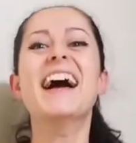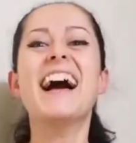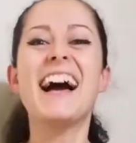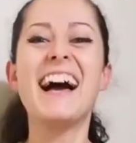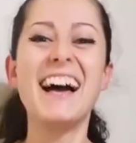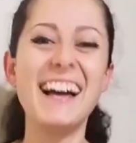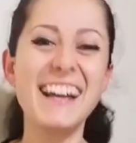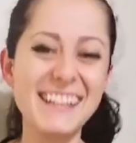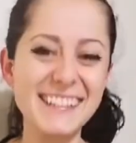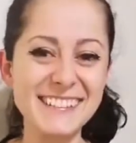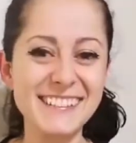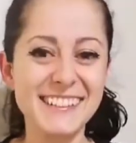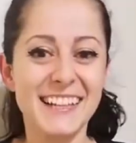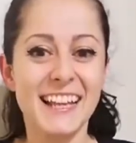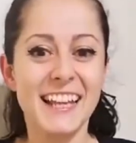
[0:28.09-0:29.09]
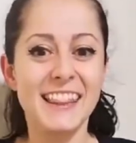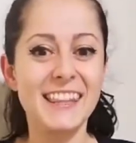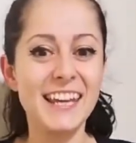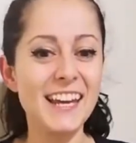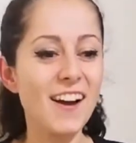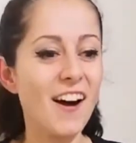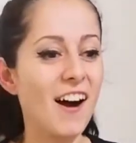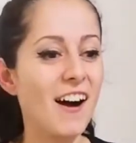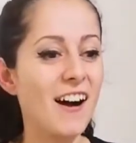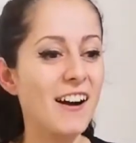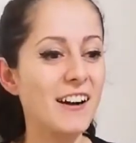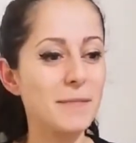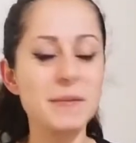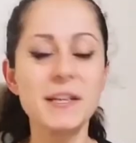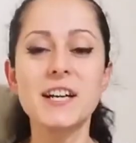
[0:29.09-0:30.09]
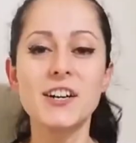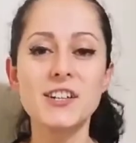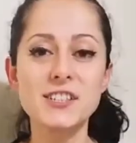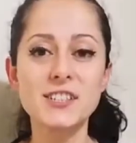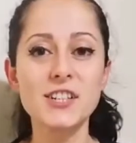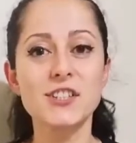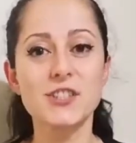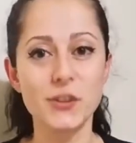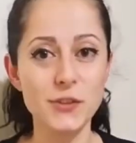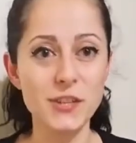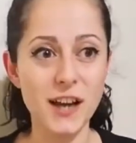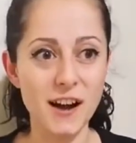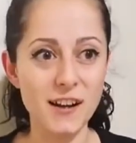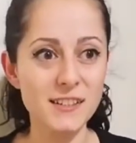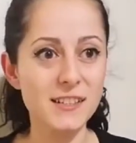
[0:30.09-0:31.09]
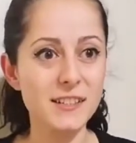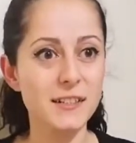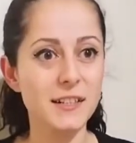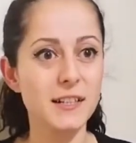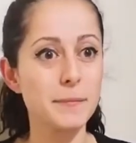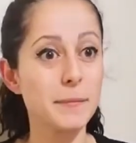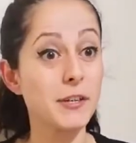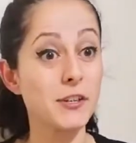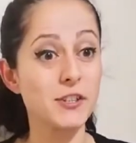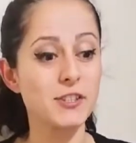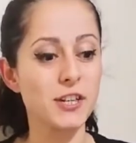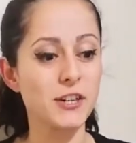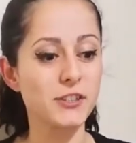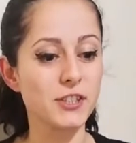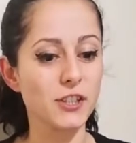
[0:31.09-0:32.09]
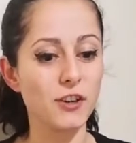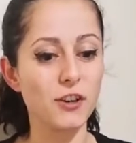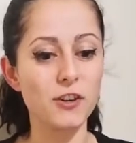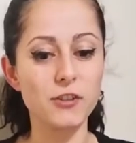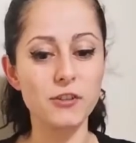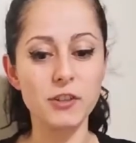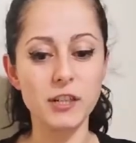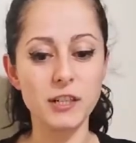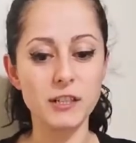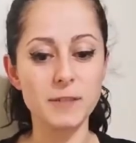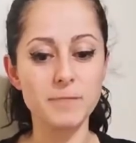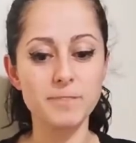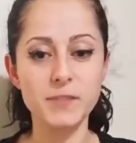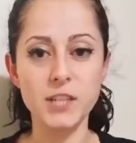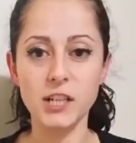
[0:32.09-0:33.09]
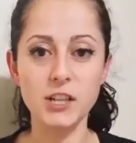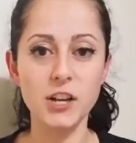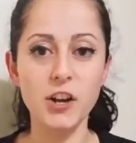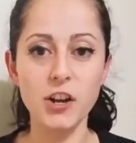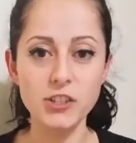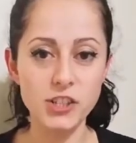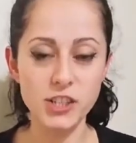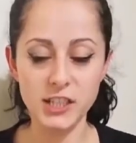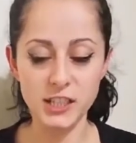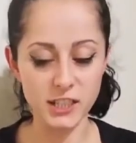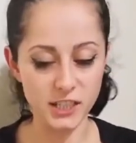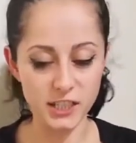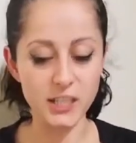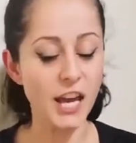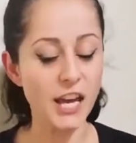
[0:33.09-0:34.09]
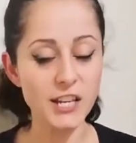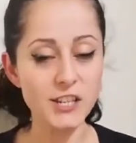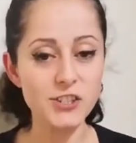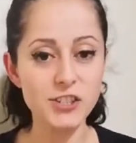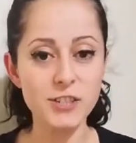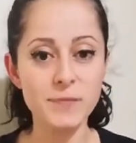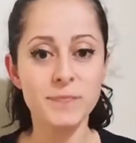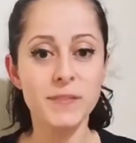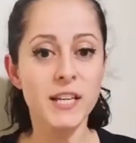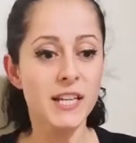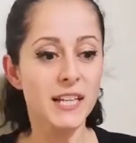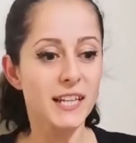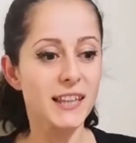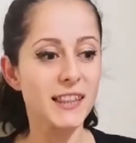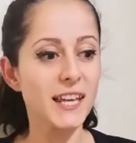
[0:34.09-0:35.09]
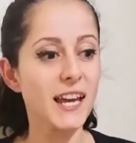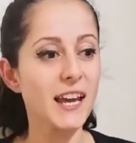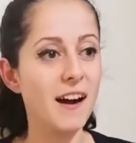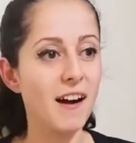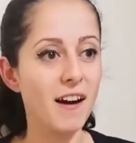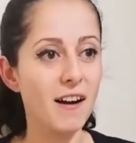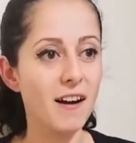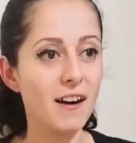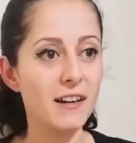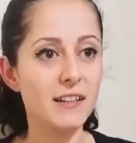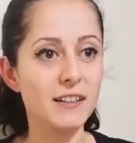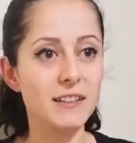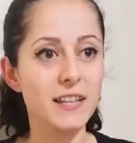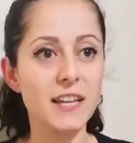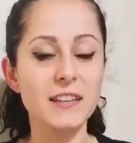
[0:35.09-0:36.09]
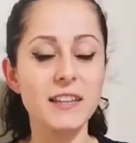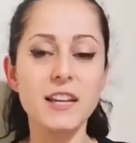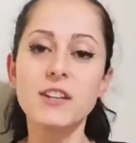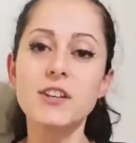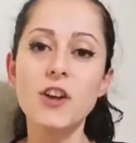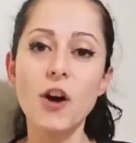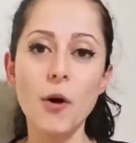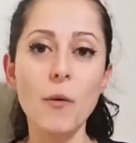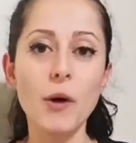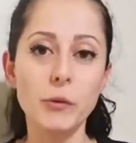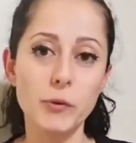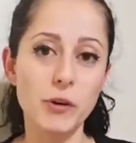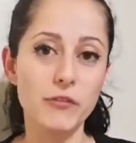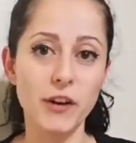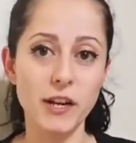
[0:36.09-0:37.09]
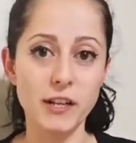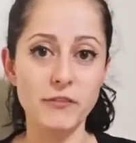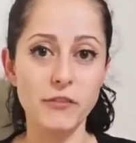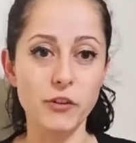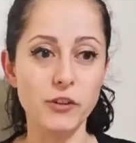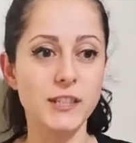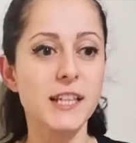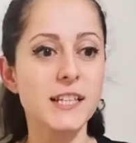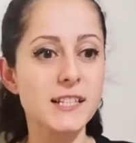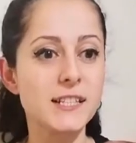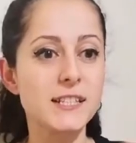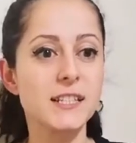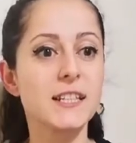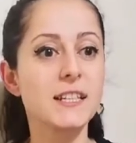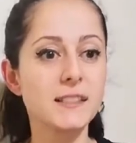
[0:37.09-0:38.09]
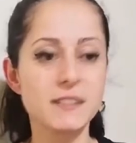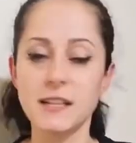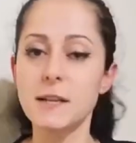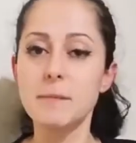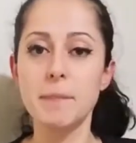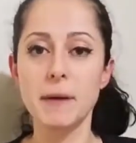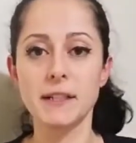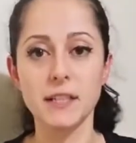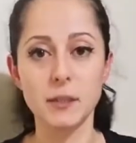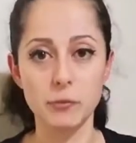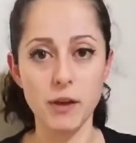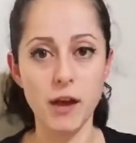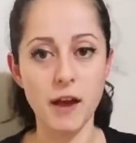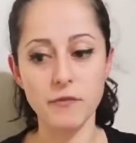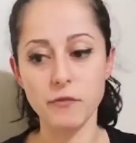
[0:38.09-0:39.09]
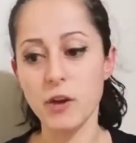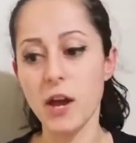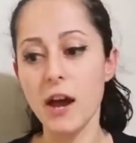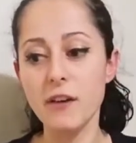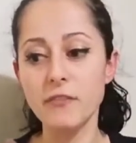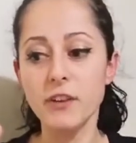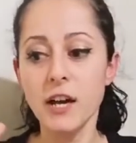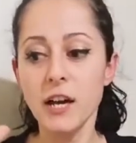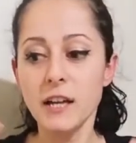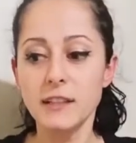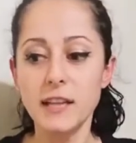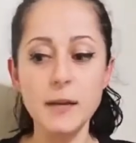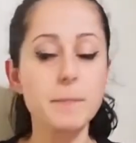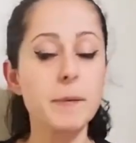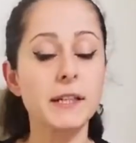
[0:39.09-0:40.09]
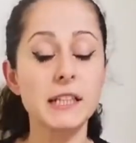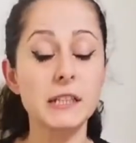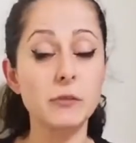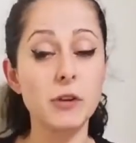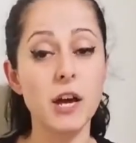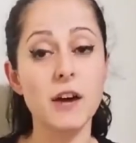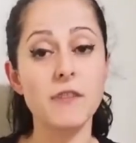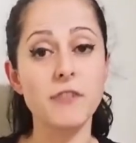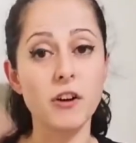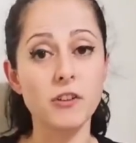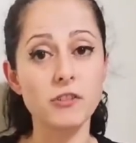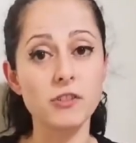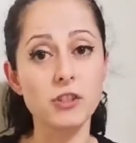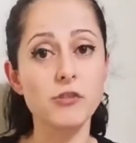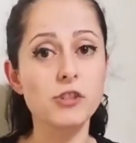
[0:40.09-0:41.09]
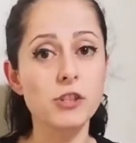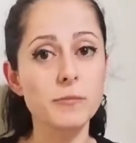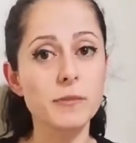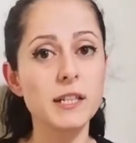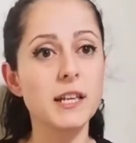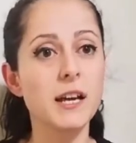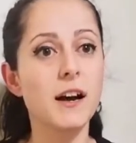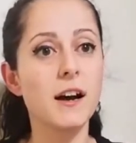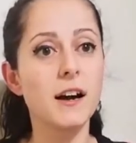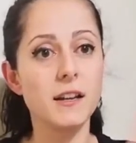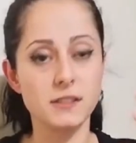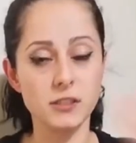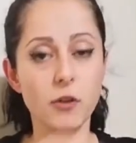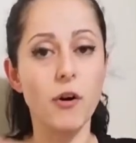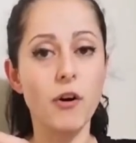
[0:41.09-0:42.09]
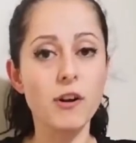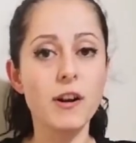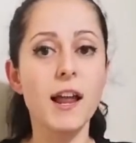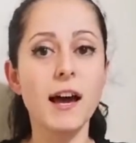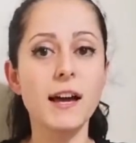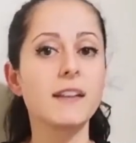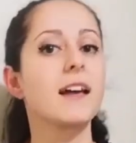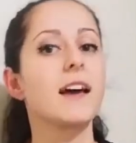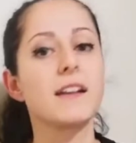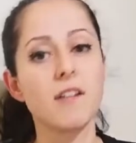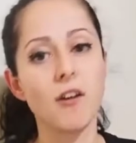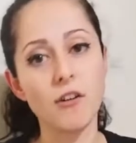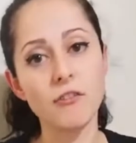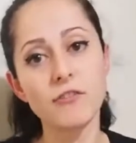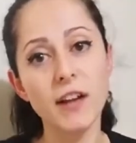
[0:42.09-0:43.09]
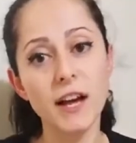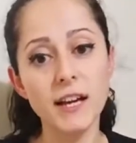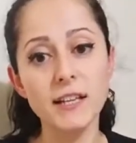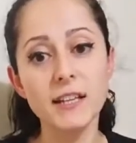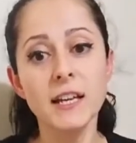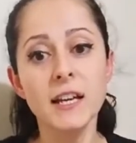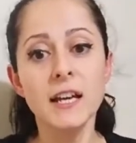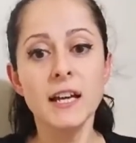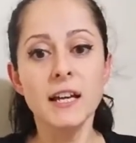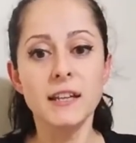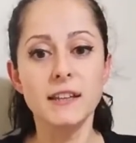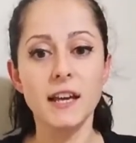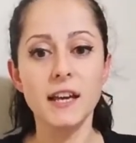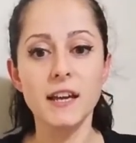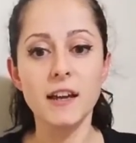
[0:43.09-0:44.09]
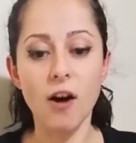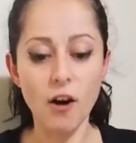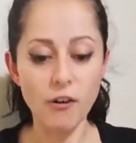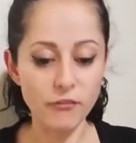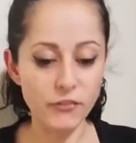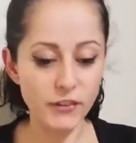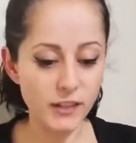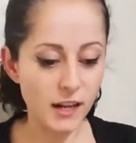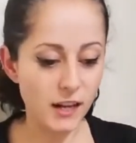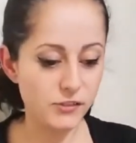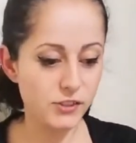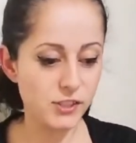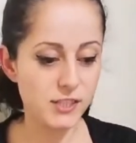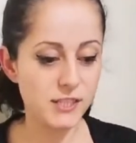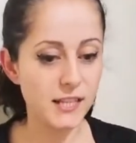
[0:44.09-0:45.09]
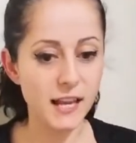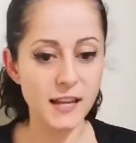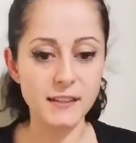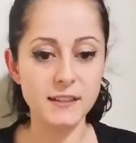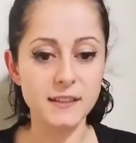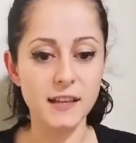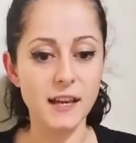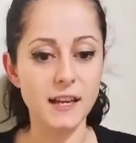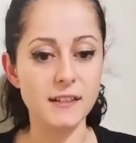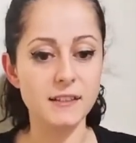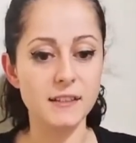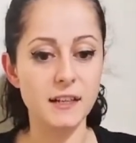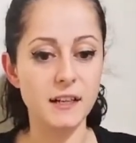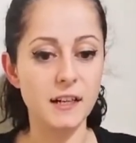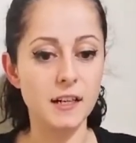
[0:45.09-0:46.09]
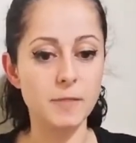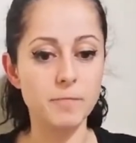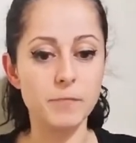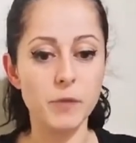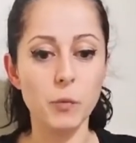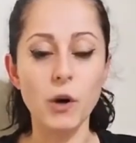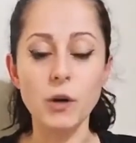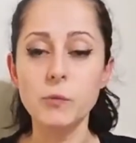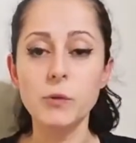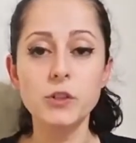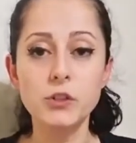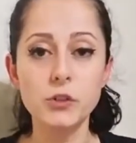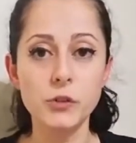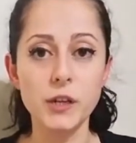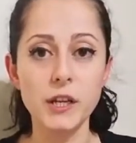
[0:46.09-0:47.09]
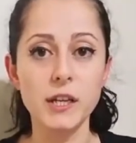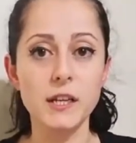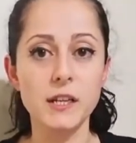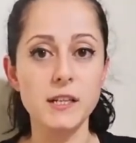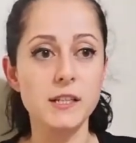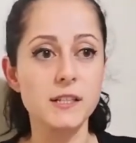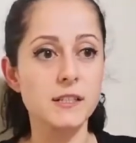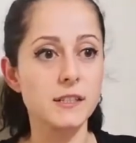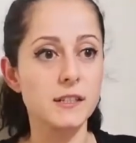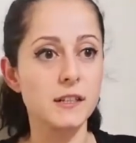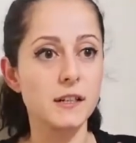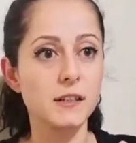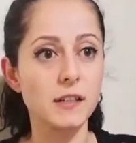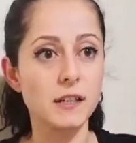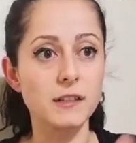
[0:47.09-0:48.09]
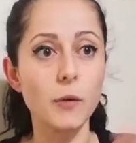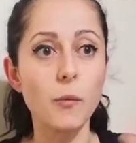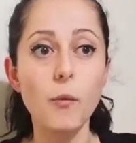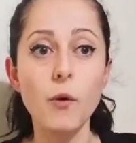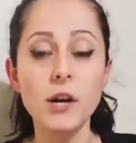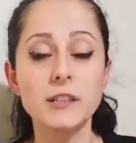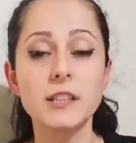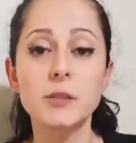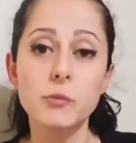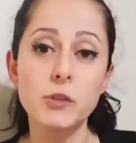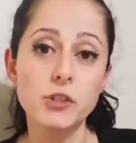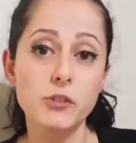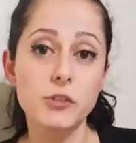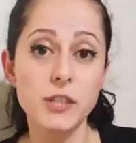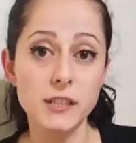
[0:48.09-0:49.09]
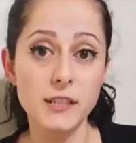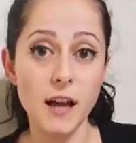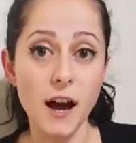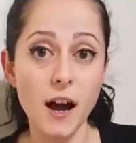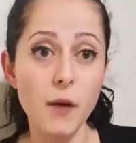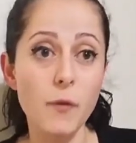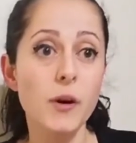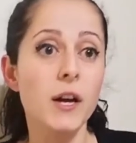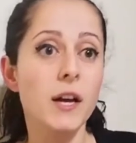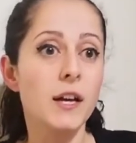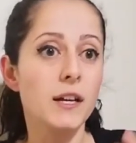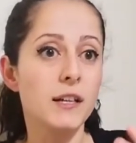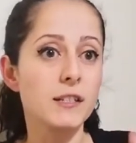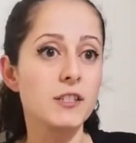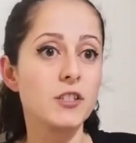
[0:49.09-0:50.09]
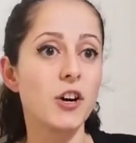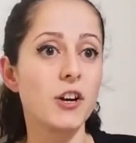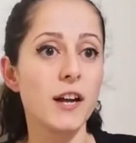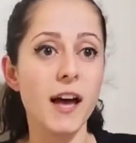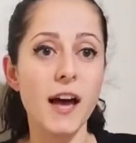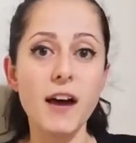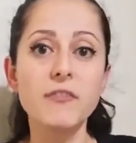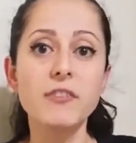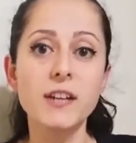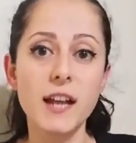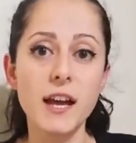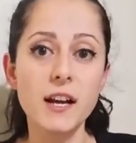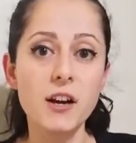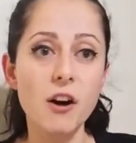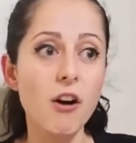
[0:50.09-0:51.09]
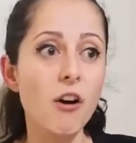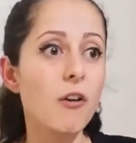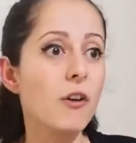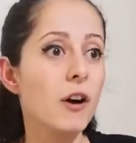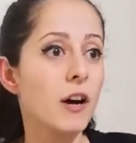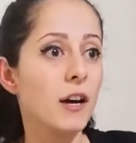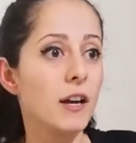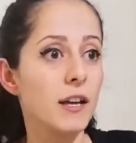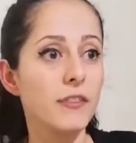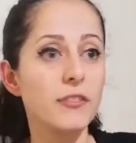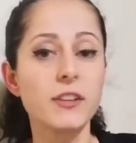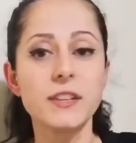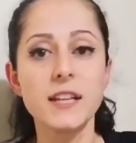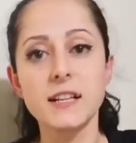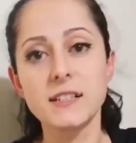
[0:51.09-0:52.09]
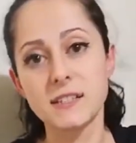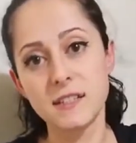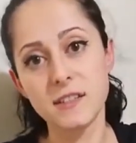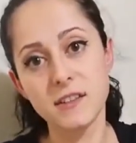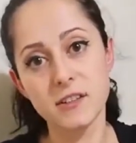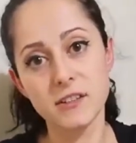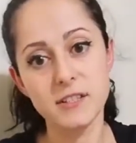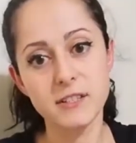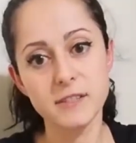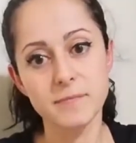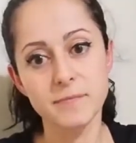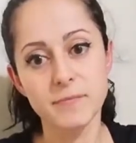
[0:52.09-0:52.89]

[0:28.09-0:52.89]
And they are, because they're so young, because they're so technologically engaged, they know what we're fighting for. They see the impact that we have. We have the impact that we have on social media, so online and offline. They often understand that what we're doing is, the work that we're doing now is gonna have an echo in the next years.